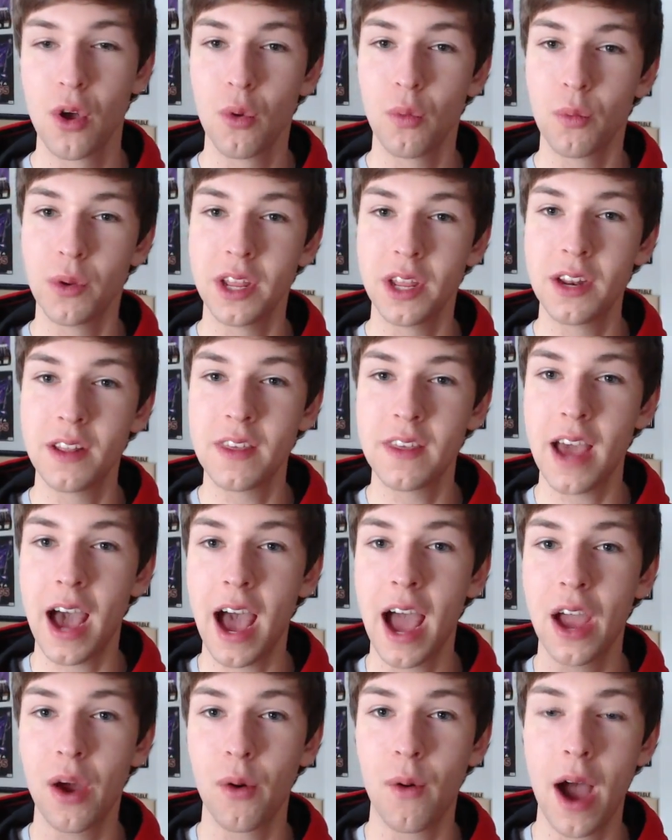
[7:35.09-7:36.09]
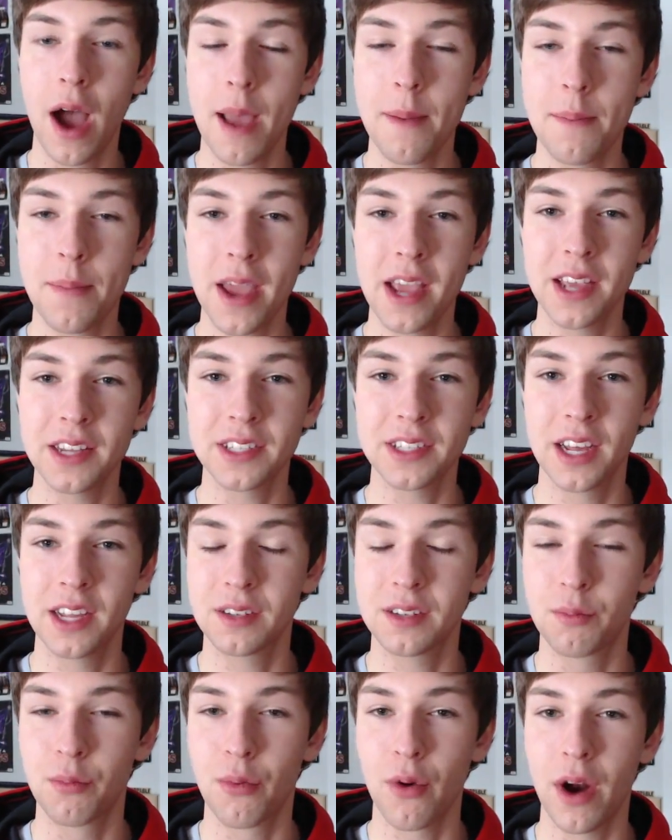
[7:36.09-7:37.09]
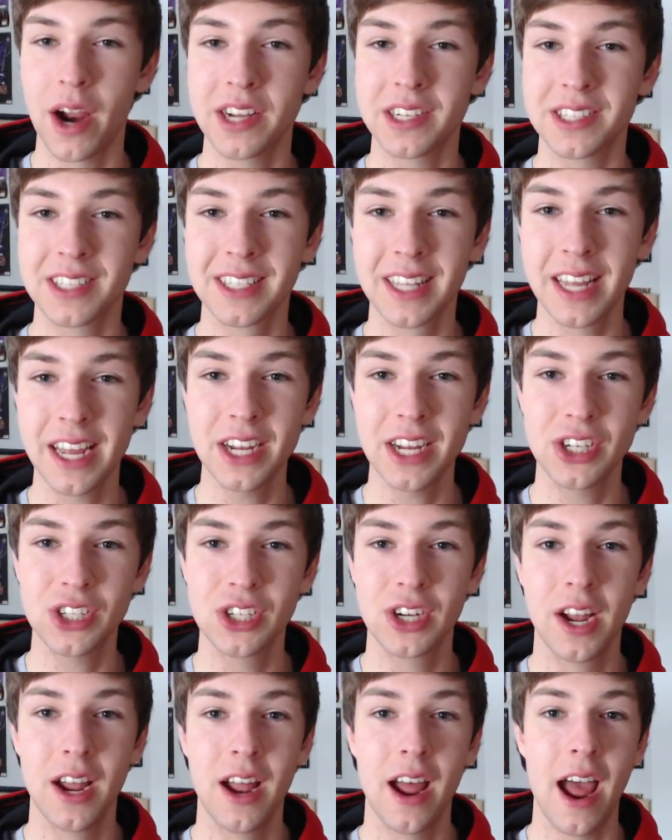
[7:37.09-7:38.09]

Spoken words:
went into the IOI base as Bryce Lynch,